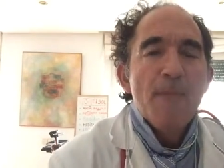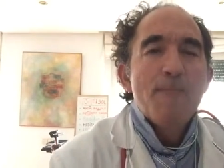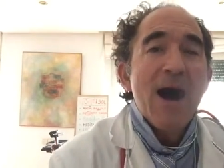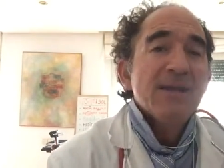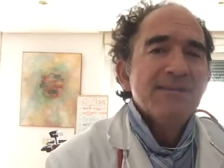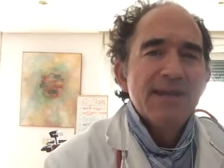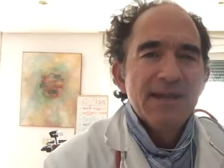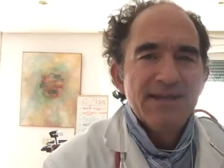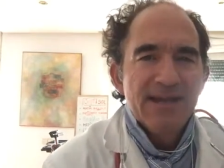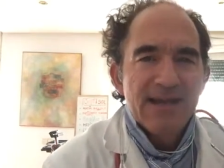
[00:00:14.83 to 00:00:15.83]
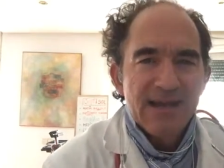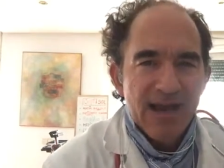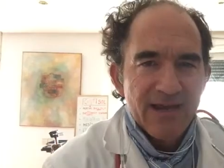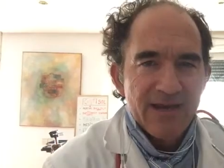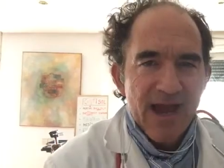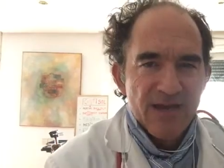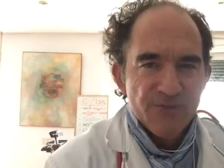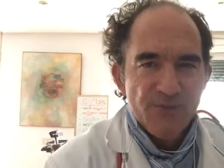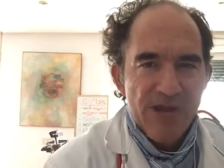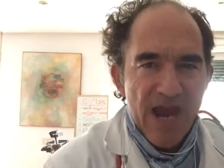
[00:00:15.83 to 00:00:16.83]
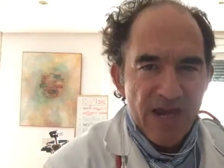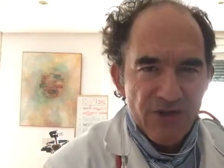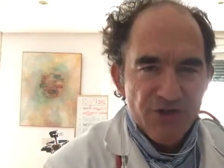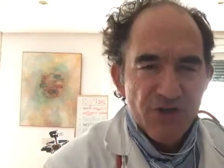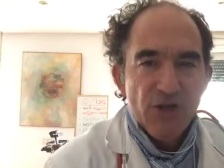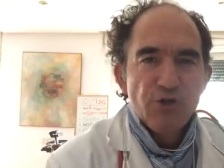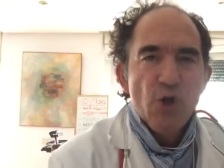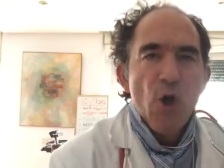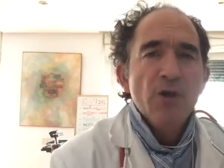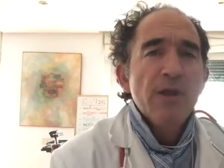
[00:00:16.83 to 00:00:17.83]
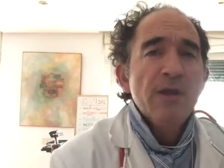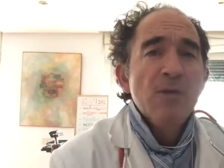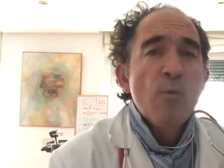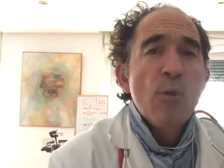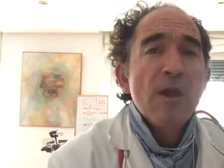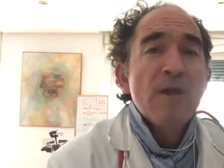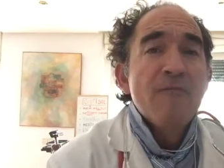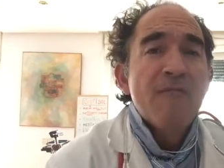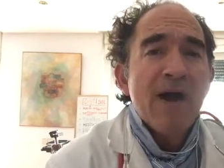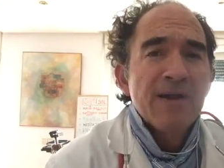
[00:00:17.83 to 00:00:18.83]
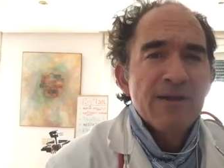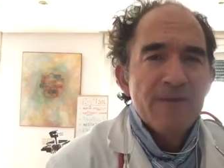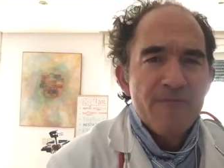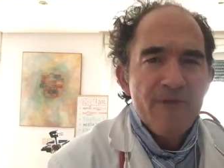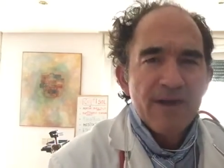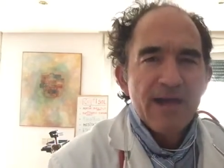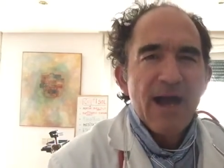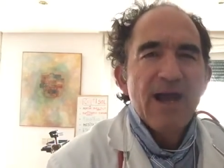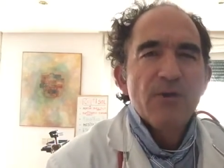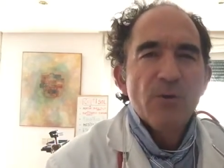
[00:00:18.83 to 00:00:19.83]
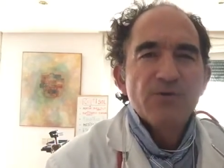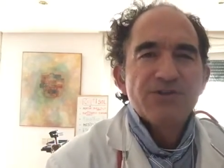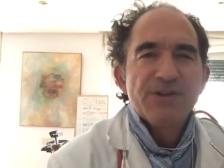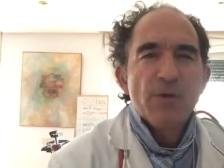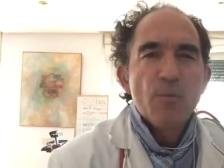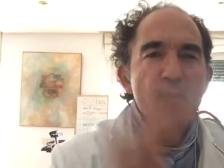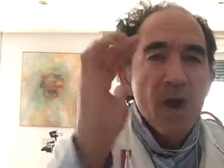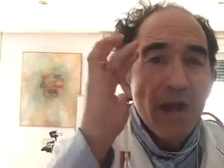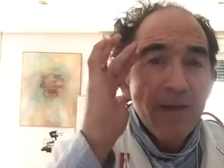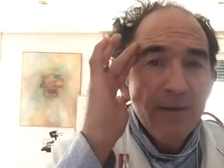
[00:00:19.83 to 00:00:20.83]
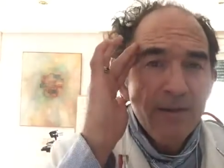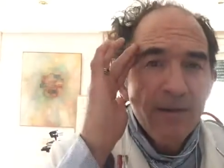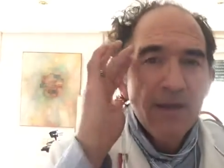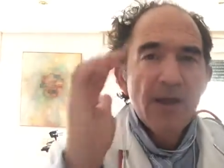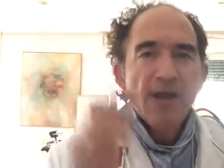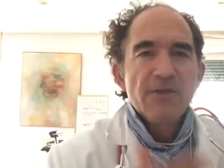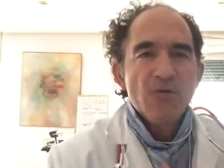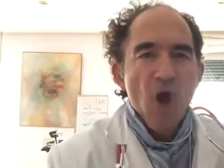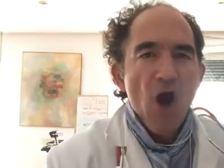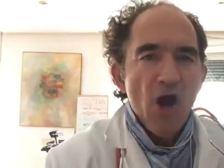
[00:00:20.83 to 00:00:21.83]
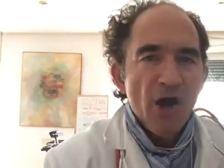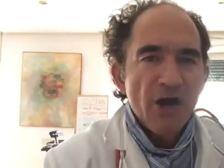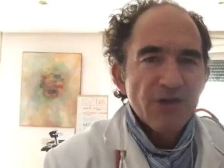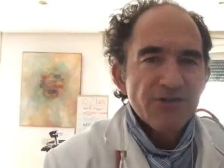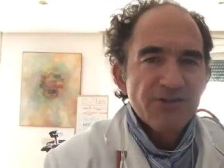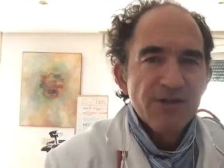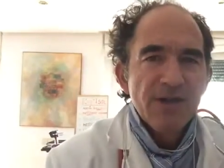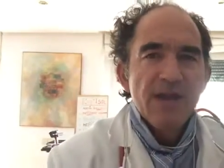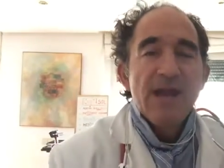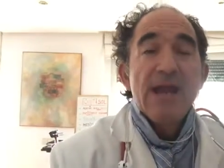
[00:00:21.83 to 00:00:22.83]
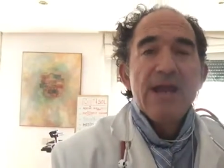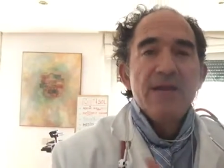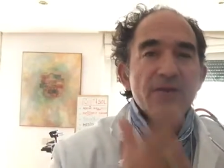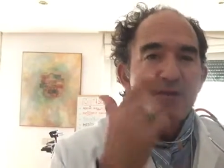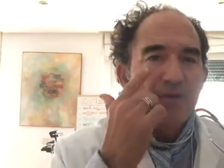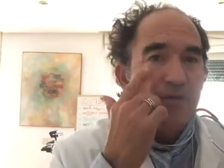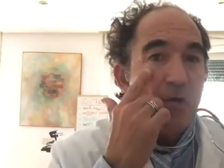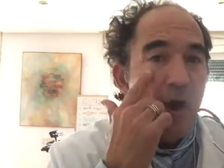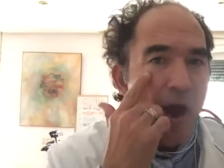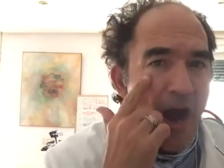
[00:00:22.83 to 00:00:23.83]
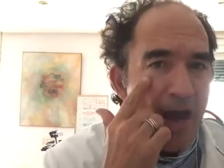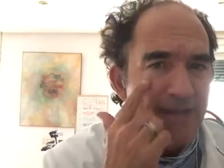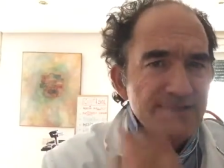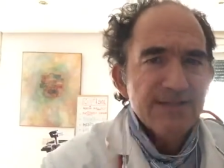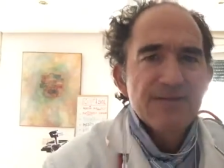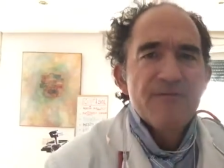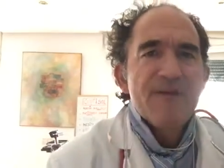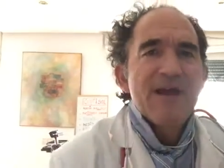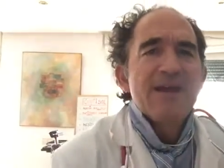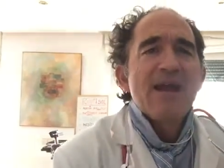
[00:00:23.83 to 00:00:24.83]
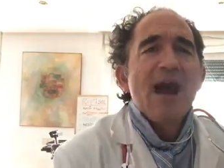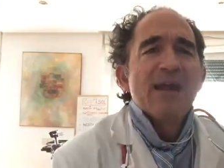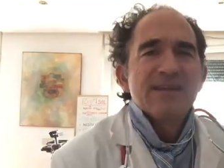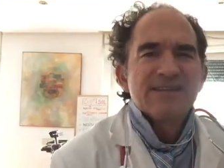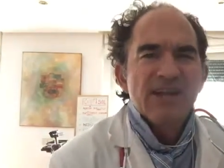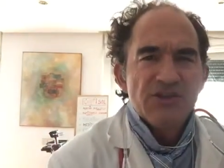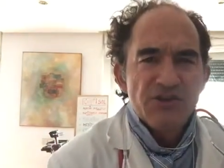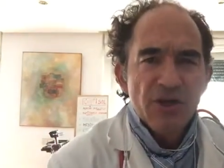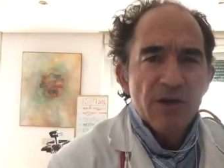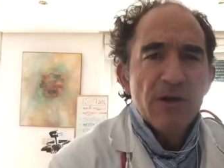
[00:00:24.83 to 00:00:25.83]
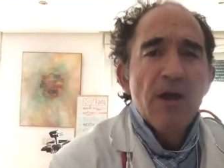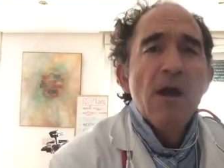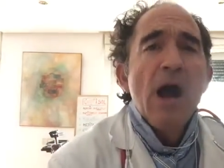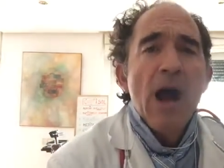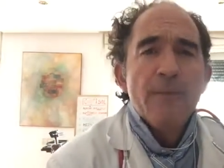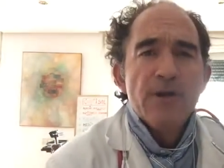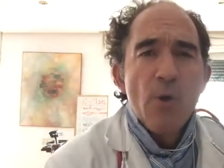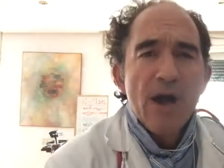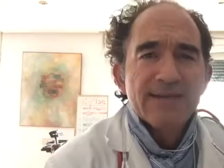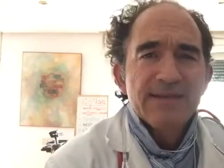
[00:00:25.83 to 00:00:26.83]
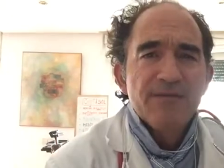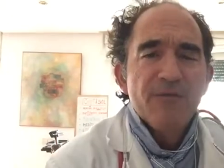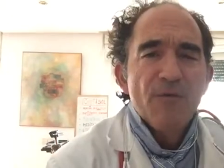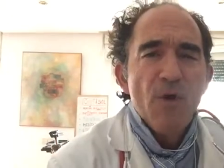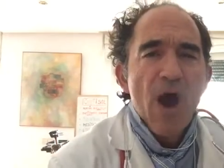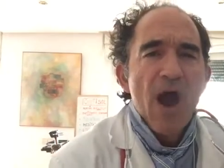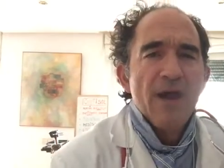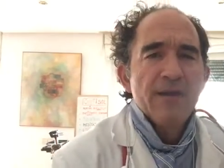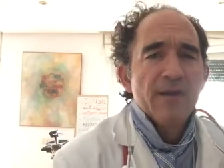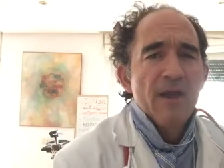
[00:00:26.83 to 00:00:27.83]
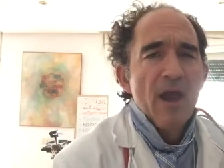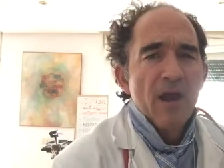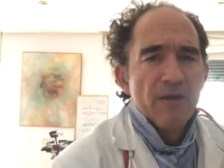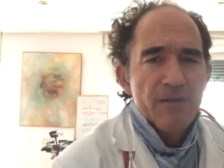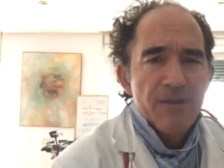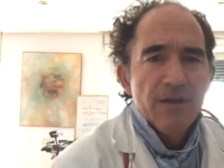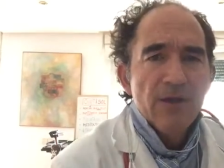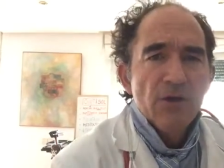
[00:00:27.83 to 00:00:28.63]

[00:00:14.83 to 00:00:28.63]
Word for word: but it declines as we age. Taurine, we find it in very high dose in the brain, in the heart, even in the eyes is a very an essential amino acid for the eye health